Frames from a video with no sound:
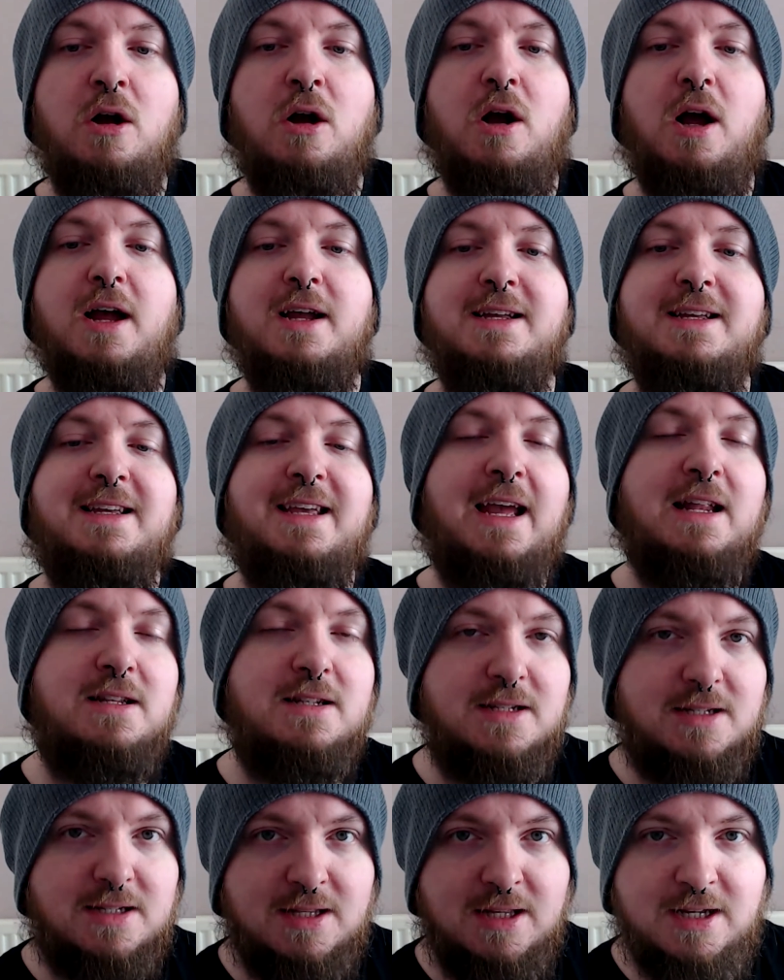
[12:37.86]

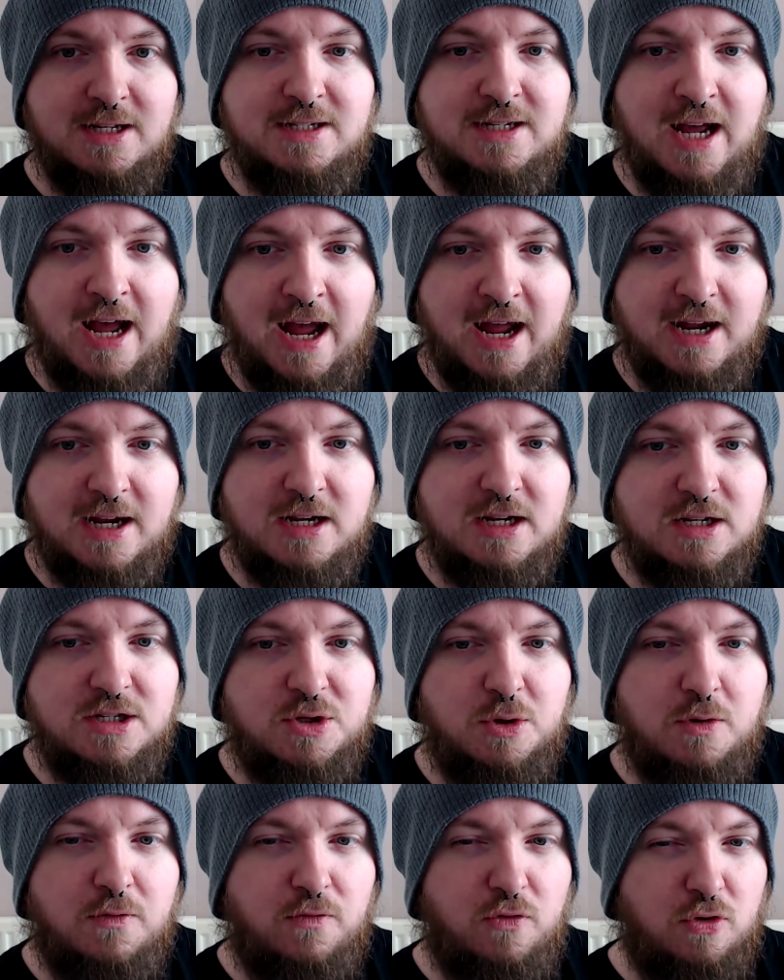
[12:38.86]
against the attack. So
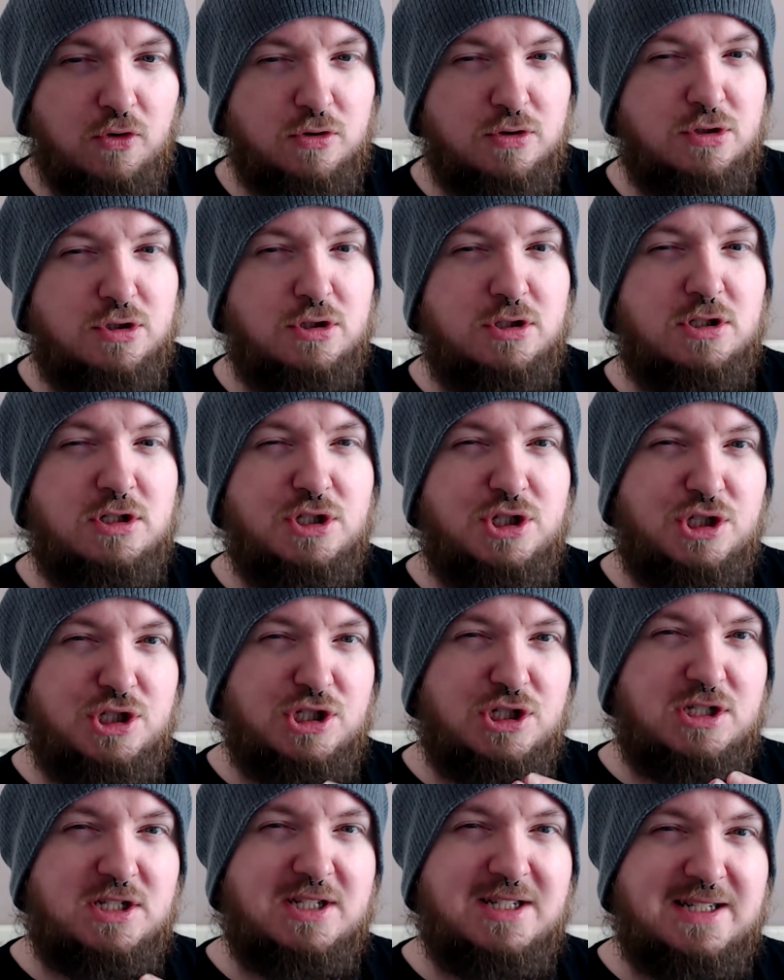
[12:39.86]
if
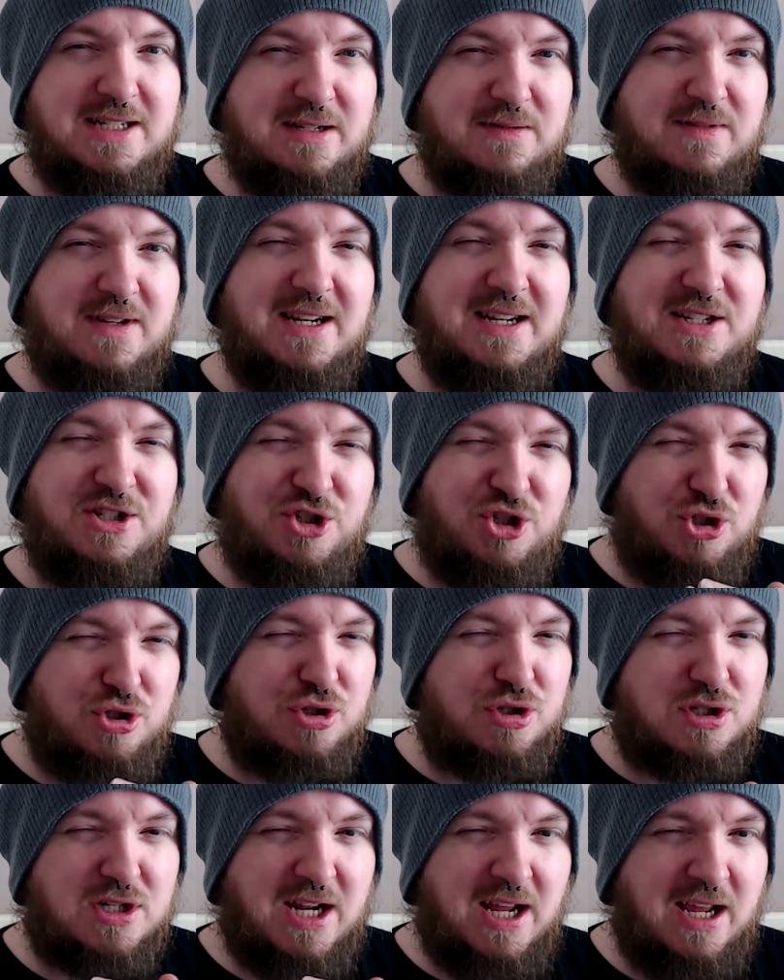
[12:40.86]
it
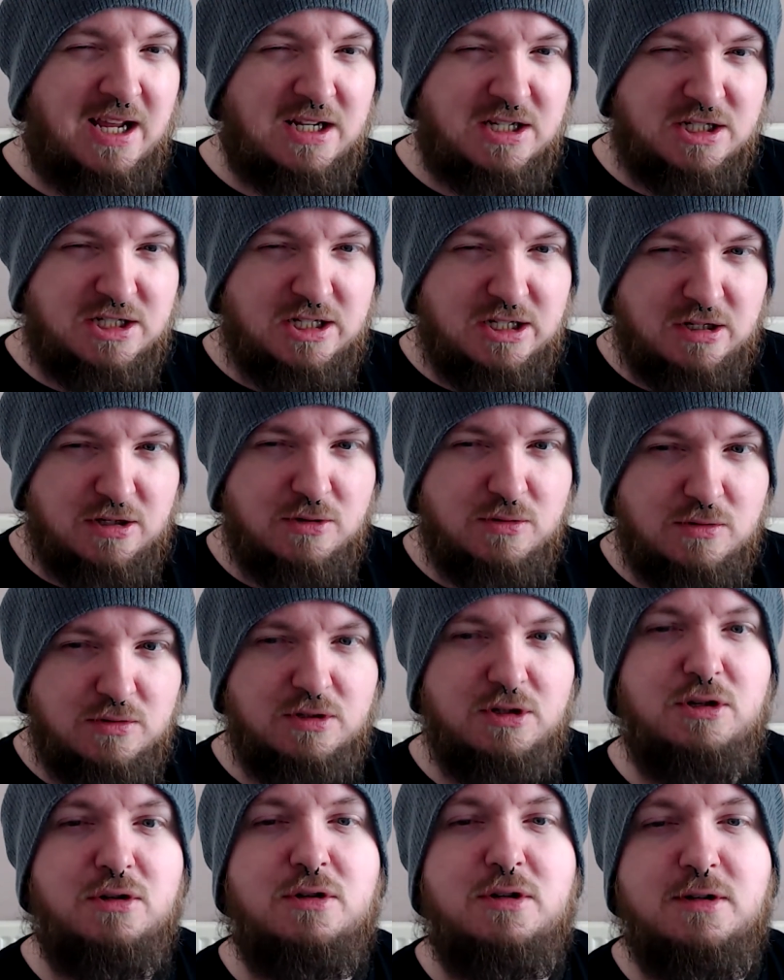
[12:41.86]
just hits you,
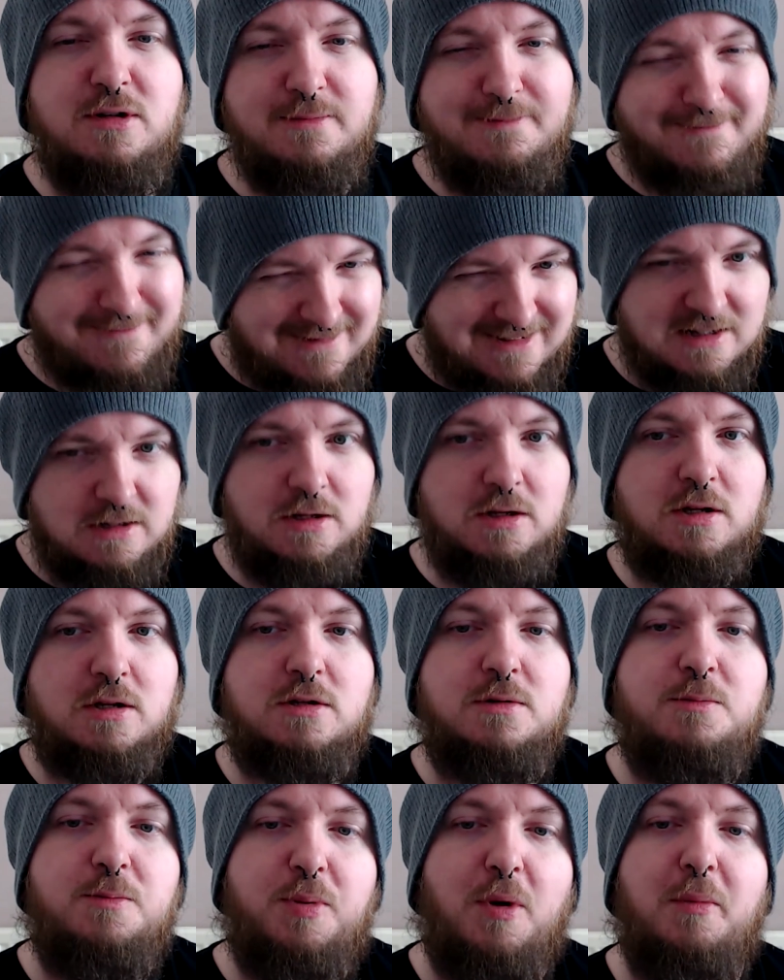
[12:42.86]
you can
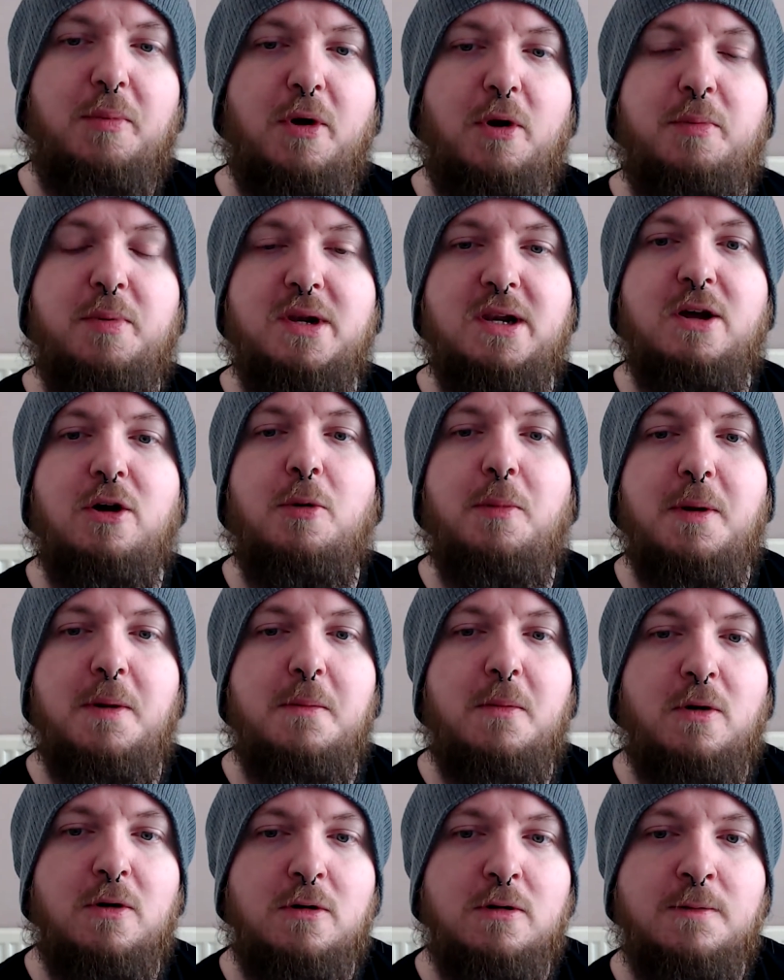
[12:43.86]
bump it up a little bit
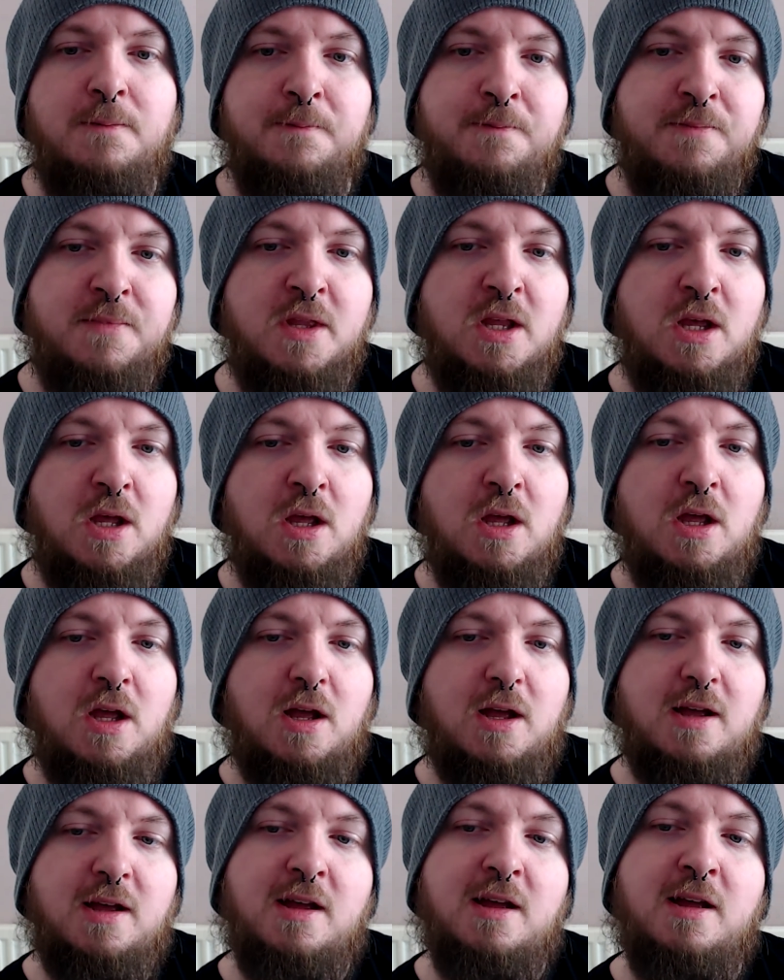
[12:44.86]
more,
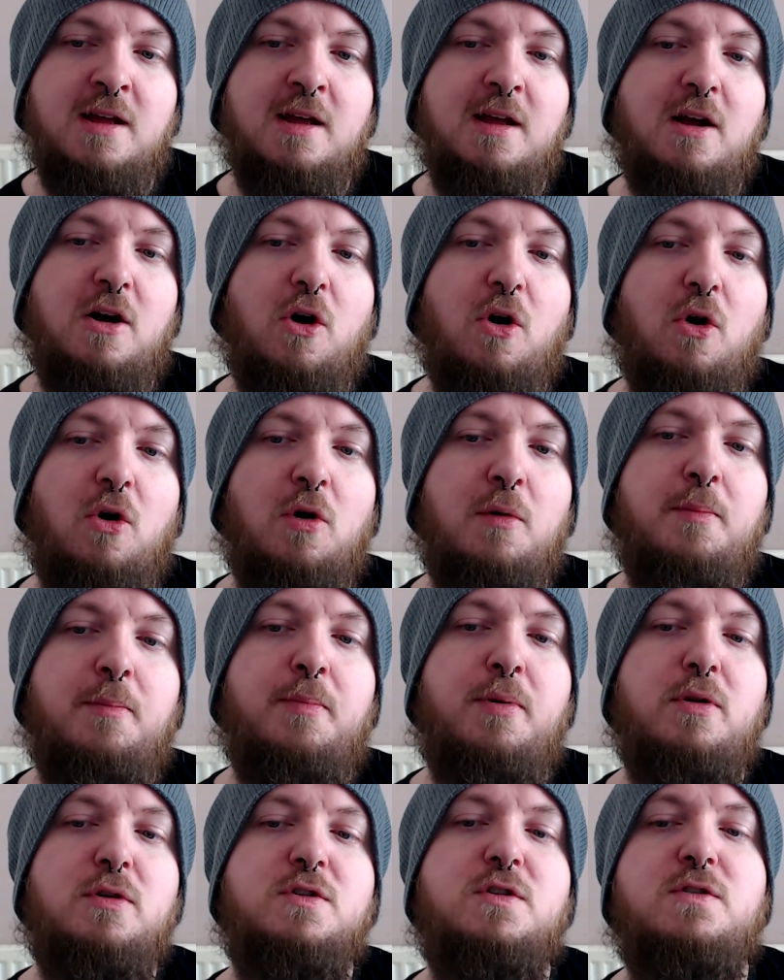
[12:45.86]
or
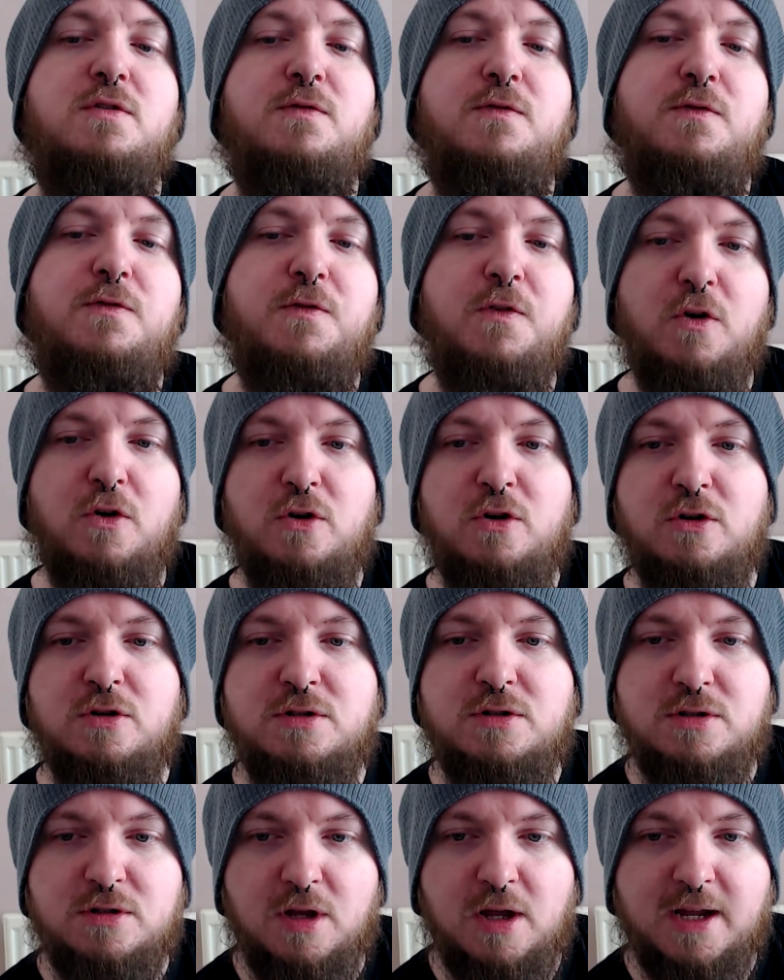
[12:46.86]

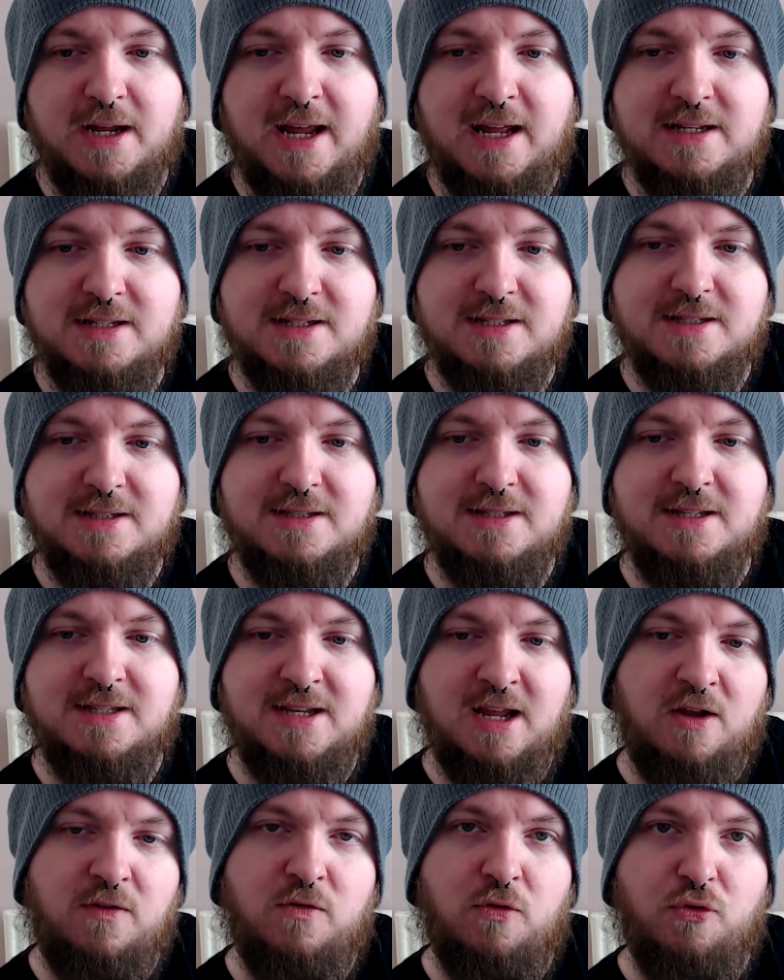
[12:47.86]
+4 against the
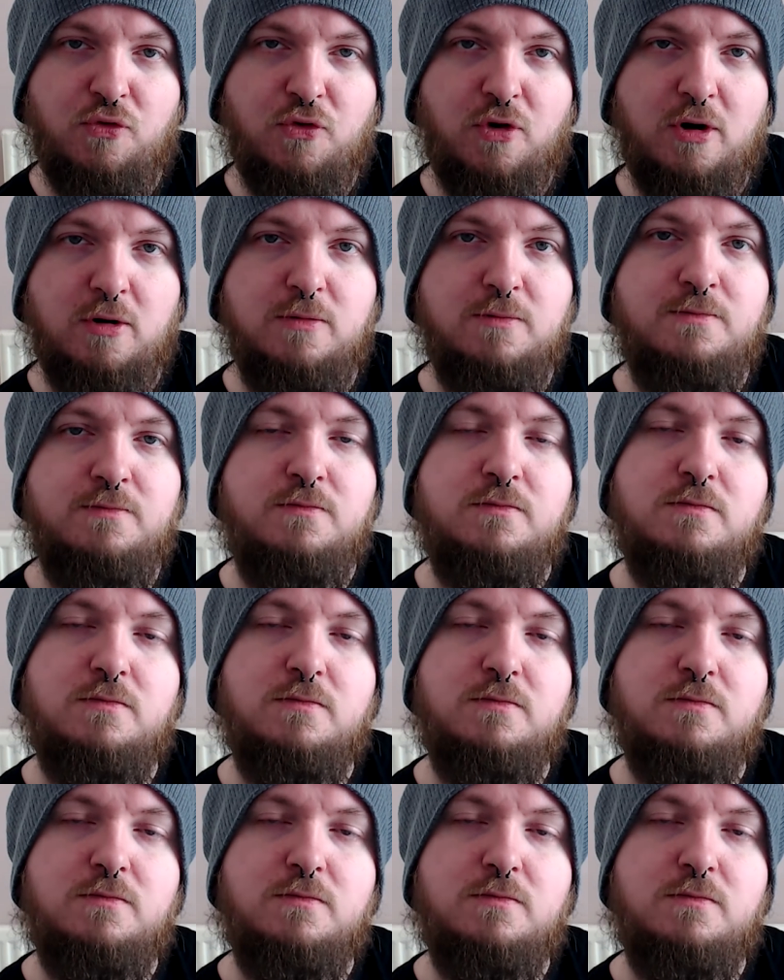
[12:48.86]
saving throw.